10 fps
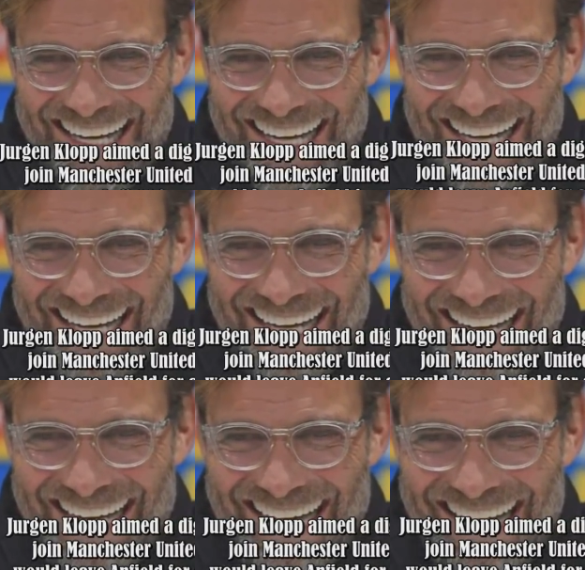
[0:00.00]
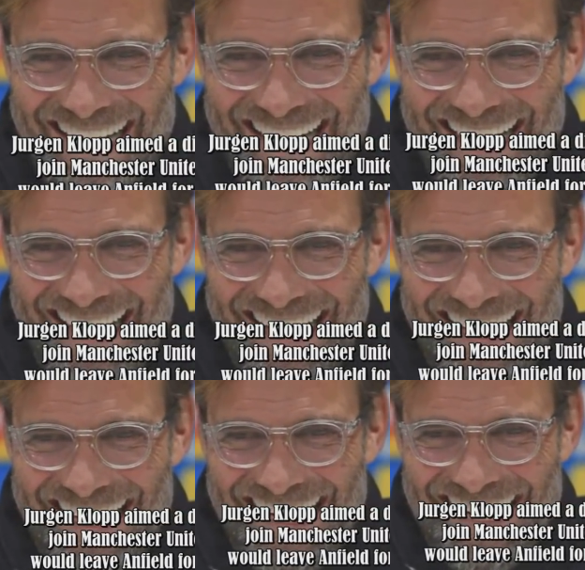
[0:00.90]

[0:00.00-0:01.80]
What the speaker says: [no speech]